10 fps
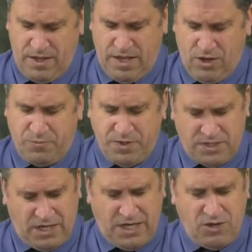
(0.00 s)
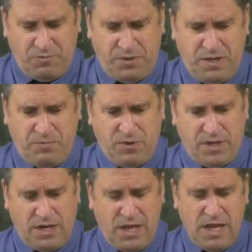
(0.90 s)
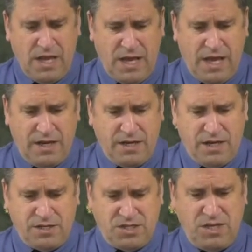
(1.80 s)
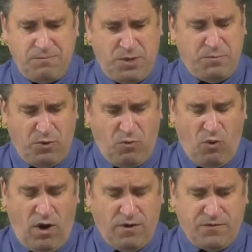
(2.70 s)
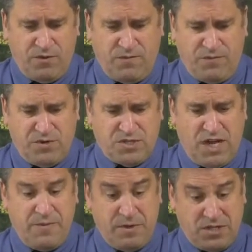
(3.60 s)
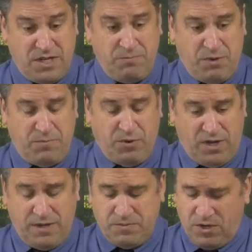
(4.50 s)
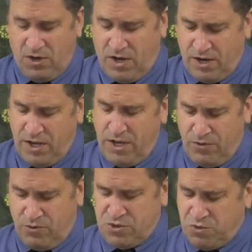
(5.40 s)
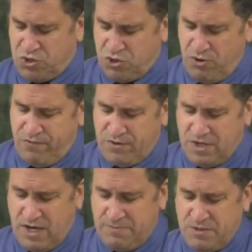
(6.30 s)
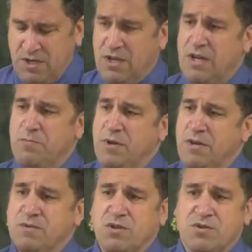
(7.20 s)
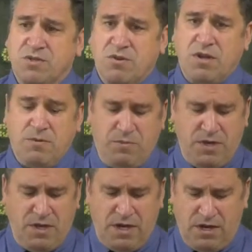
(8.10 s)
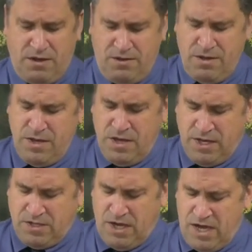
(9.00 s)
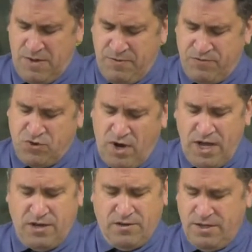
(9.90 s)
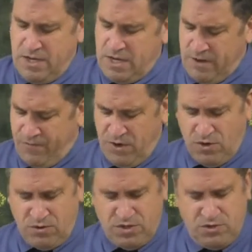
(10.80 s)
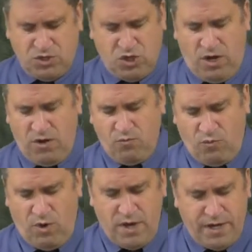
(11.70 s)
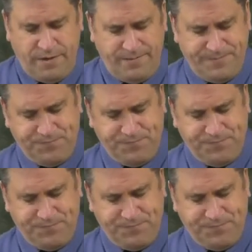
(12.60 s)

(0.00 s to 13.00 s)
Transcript: helping to heal people and, and uh, seeing people walk for the first time and seeing people come to God. Those were joyful times, but he was also going to be in a, a time of trial. If we go to John 1